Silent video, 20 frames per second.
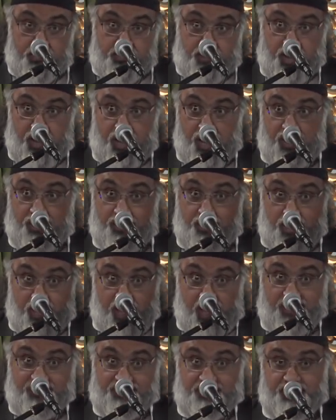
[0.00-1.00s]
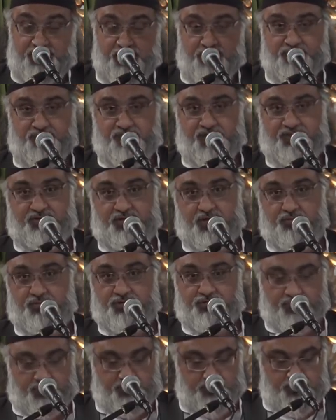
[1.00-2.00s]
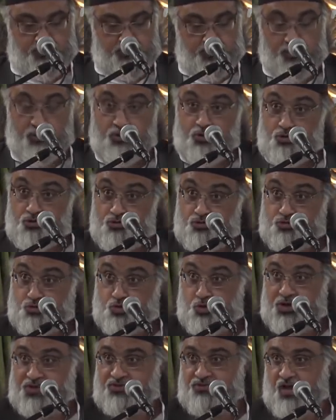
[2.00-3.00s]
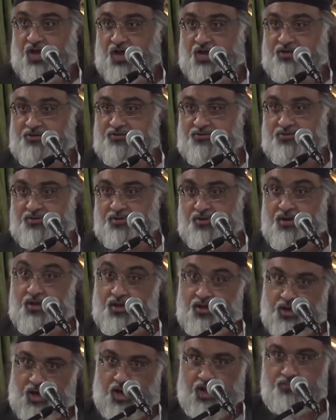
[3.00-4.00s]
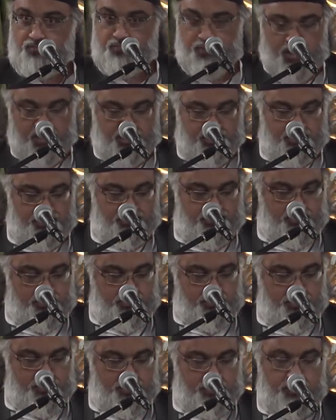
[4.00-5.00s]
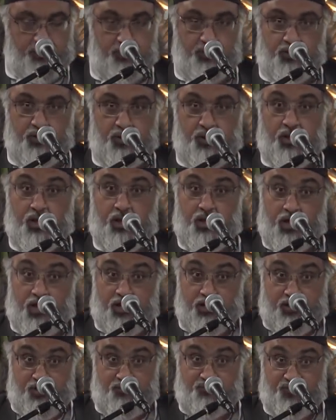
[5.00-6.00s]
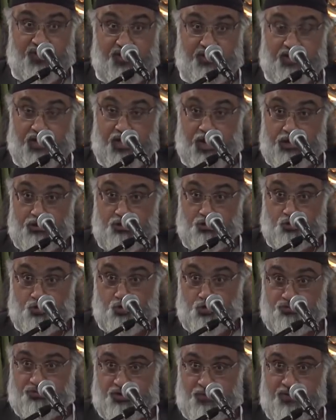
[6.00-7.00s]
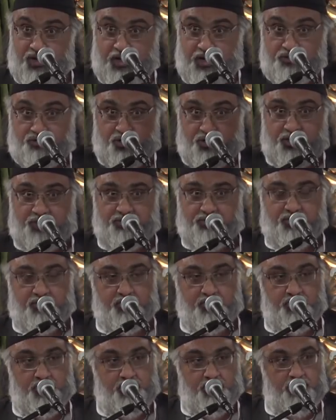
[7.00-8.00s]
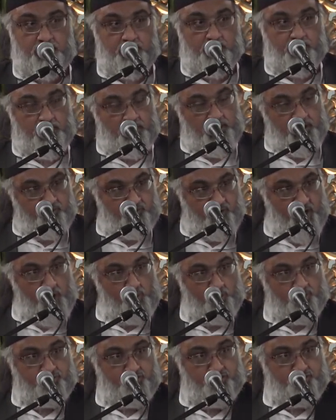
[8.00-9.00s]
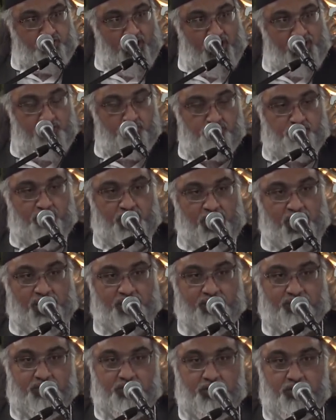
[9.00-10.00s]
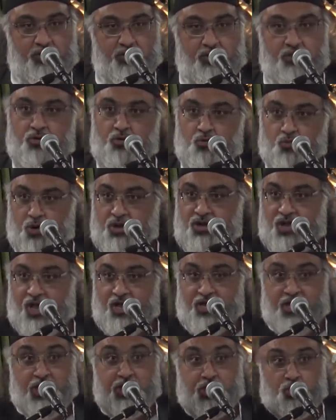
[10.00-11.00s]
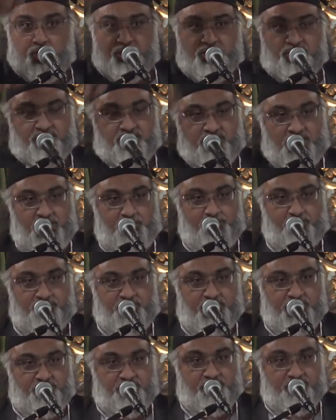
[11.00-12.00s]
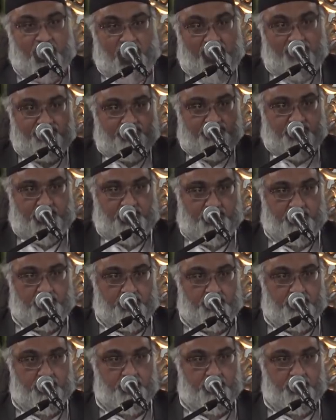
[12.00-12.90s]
car accident victims, suicides and murders, horrific and gruesome injuries. If I was to tell you tonight, wallahi, you wouldn't sleep of the injuries that I've seen.